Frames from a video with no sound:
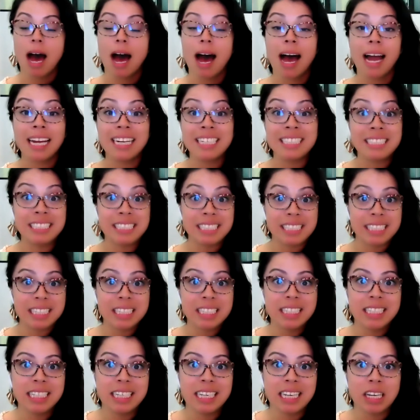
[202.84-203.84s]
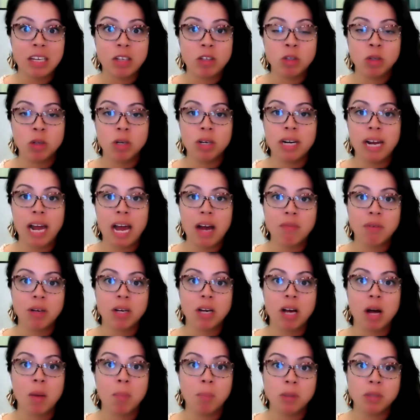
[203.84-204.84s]
Ideally, you're going to have a
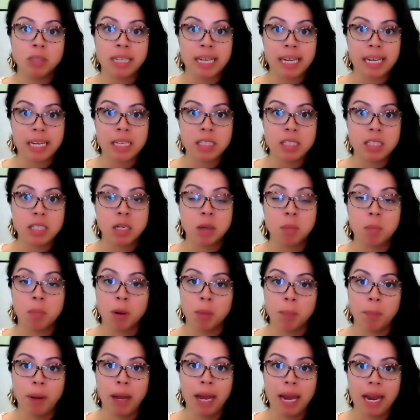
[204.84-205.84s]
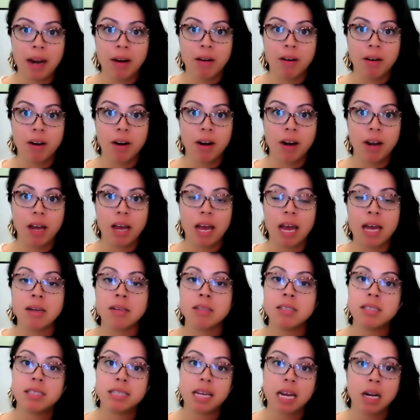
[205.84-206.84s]
couple days to prepare
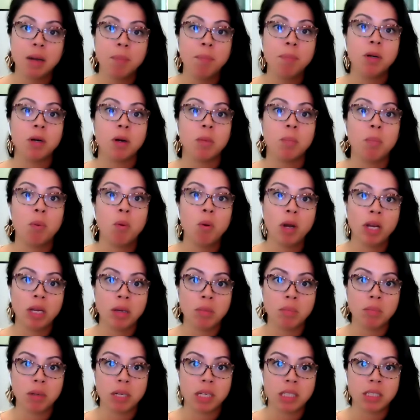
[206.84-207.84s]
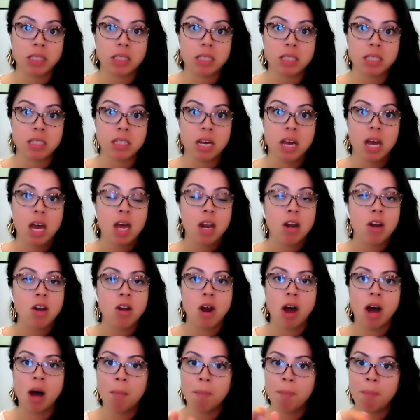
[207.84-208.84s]
and set up your appointments,
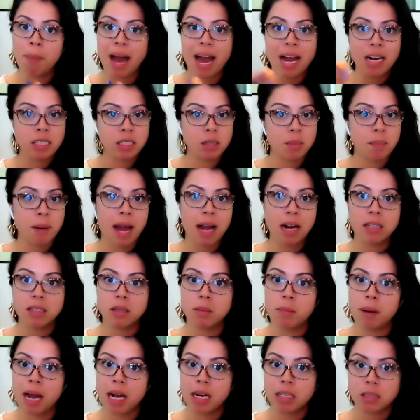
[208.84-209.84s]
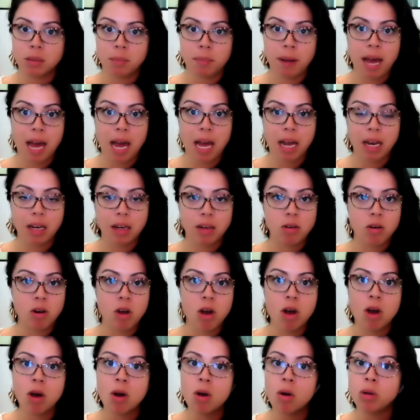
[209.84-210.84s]
not back to back to back to back.
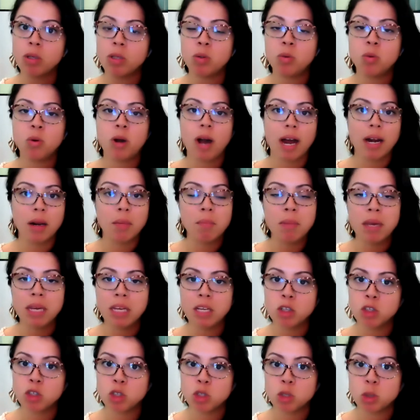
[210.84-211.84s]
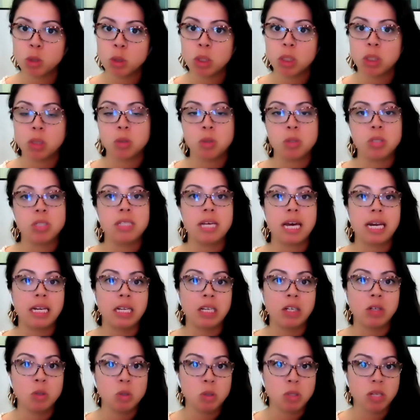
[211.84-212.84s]
No, you've got to make sure that you're
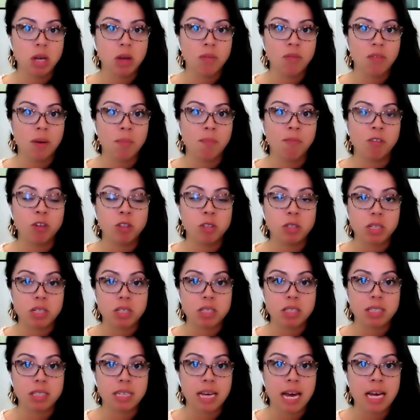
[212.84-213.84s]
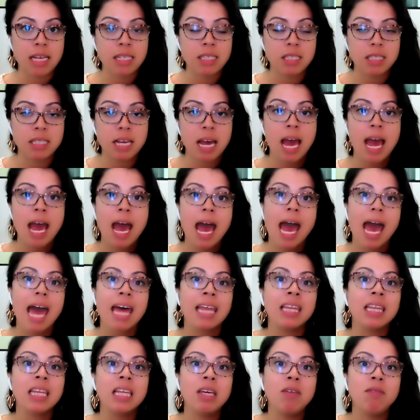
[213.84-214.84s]
setting yourself up for success
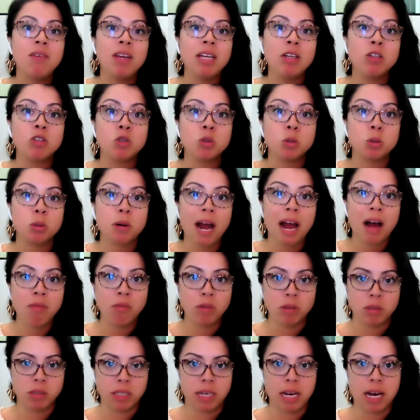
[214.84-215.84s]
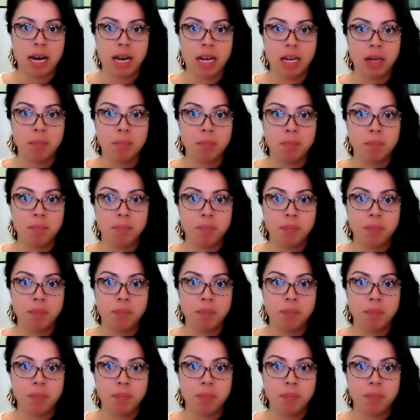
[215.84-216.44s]
and leaving travel time.